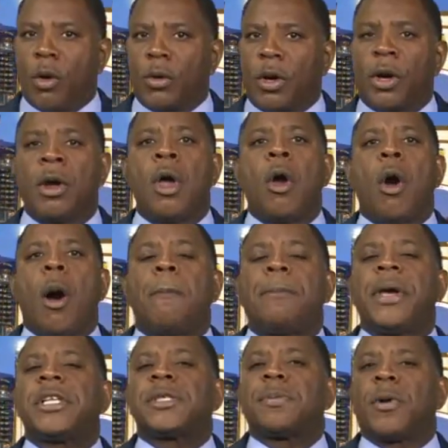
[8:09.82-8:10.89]
owner on
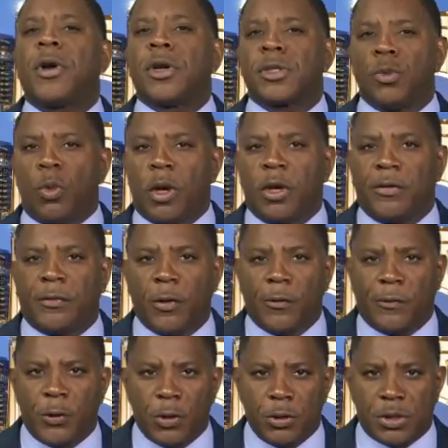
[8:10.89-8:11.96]
Pittsburgh's wonderful
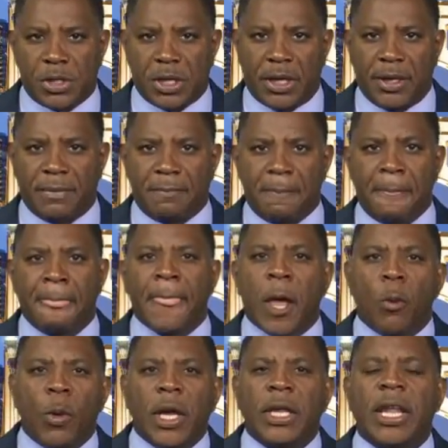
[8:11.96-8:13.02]
food scene.
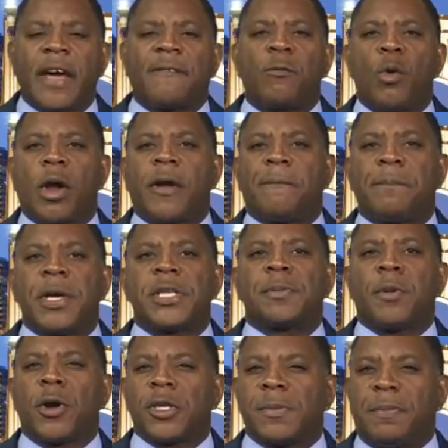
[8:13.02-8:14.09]
We left one of
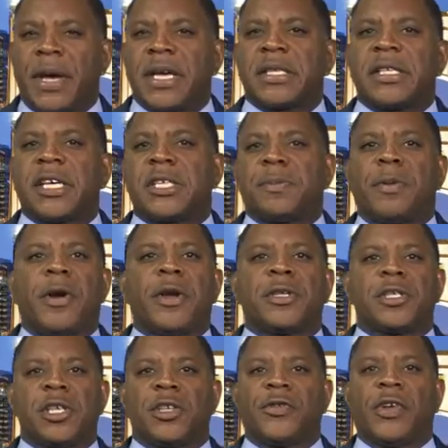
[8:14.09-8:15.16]
Pittsburgh's best
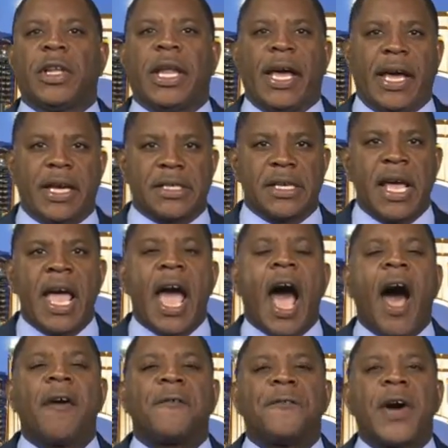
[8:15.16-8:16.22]
experiences for last.
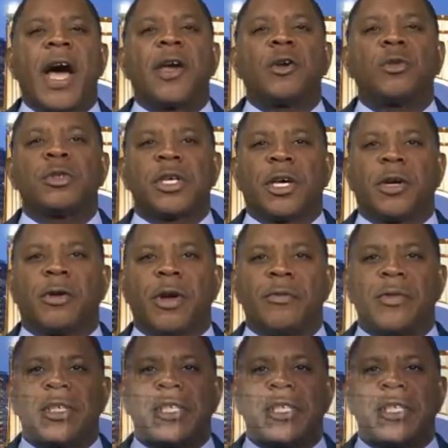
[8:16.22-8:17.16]
Our final dinner and